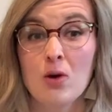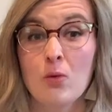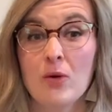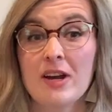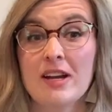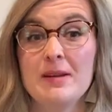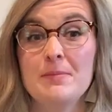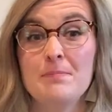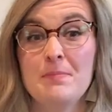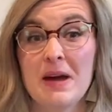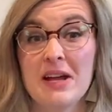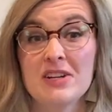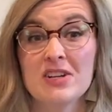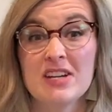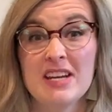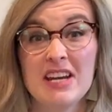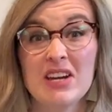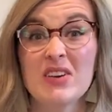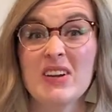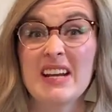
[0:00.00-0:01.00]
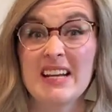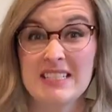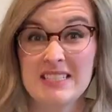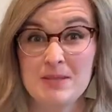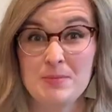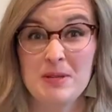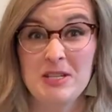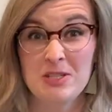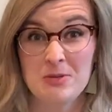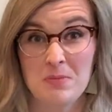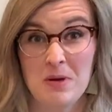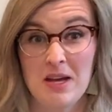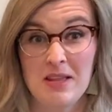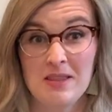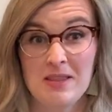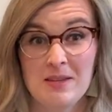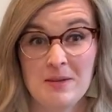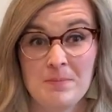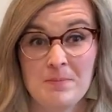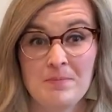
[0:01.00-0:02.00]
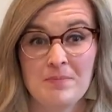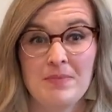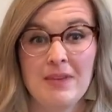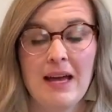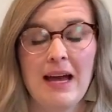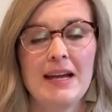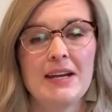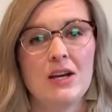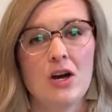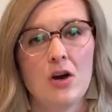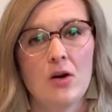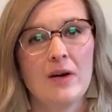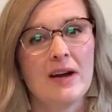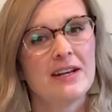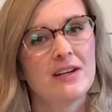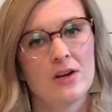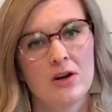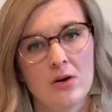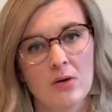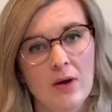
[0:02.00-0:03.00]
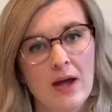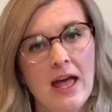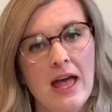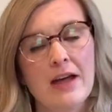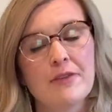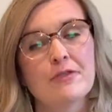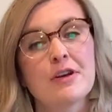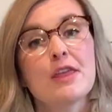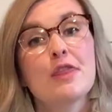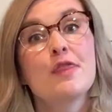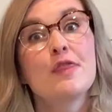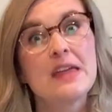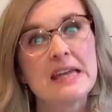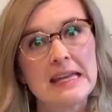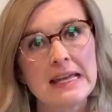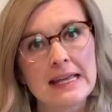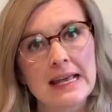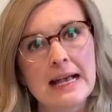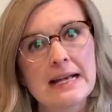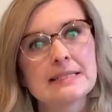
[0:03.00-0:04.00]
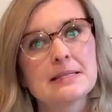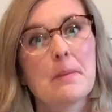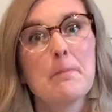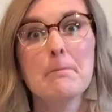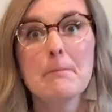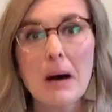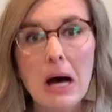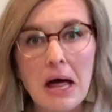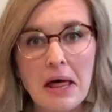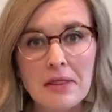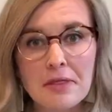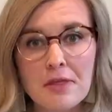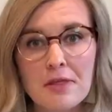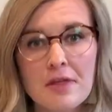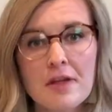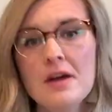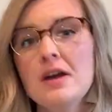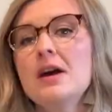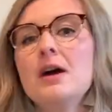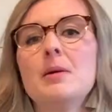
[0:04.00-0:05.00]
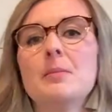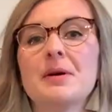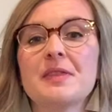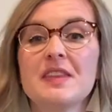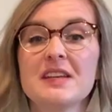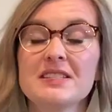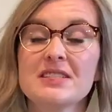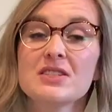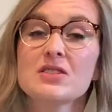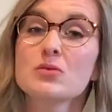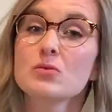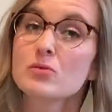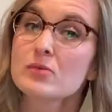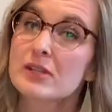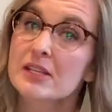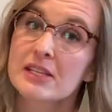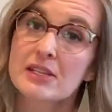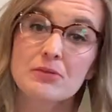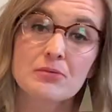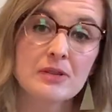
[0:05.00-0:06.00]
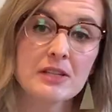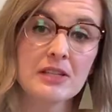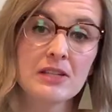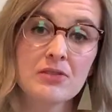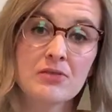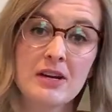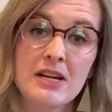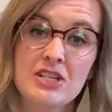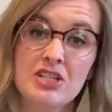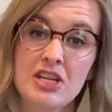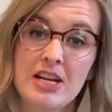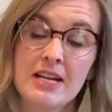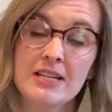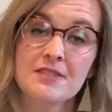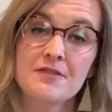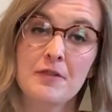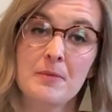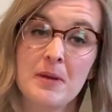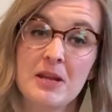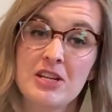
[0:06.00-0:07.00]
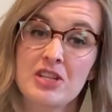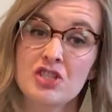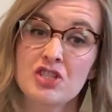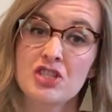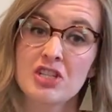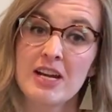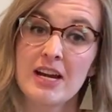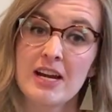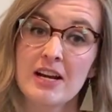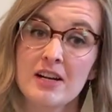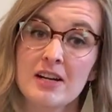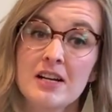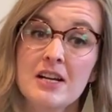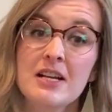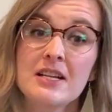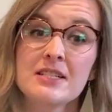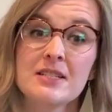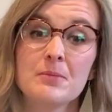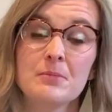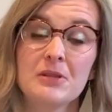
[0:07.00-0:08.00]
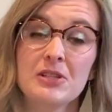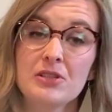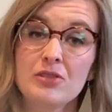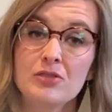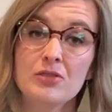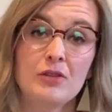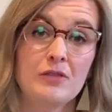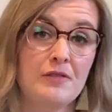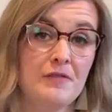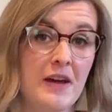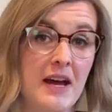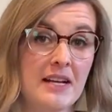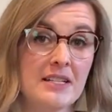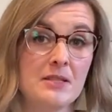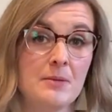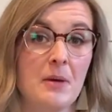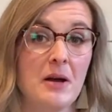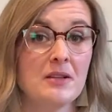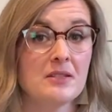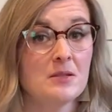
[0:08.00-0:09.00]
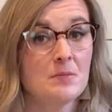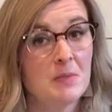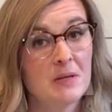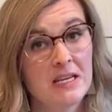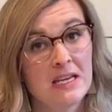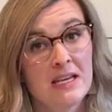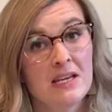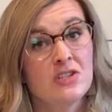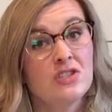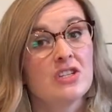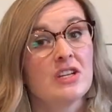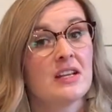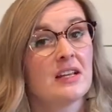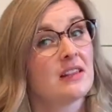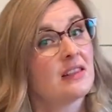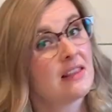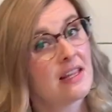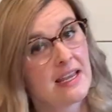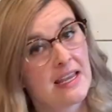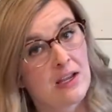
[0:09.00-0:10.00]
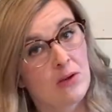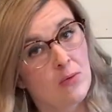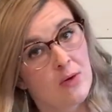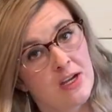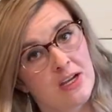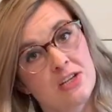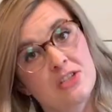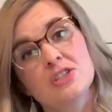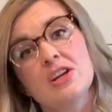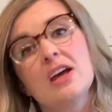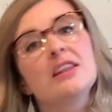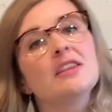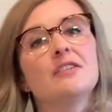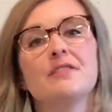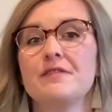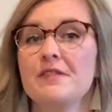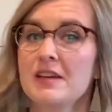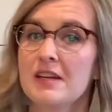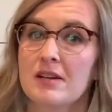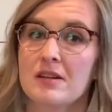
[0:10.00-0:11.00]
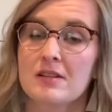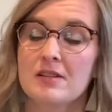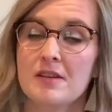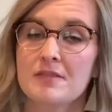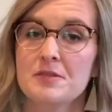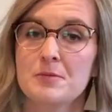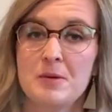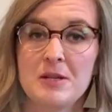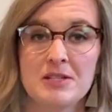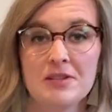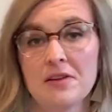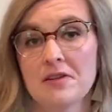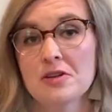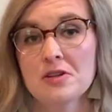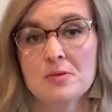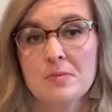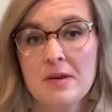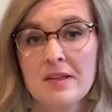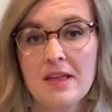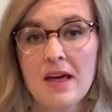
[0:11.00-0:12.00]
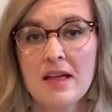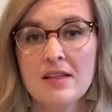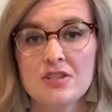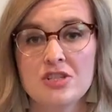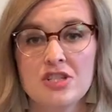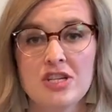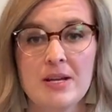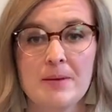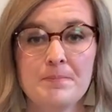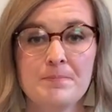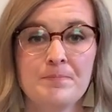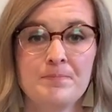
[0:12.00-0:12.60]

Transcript: we're in Better Hearing and Speech Month. I know, everything has a month, but this is a really great chance for me to share some little known facts about speech, language, and the field of speech language pathology.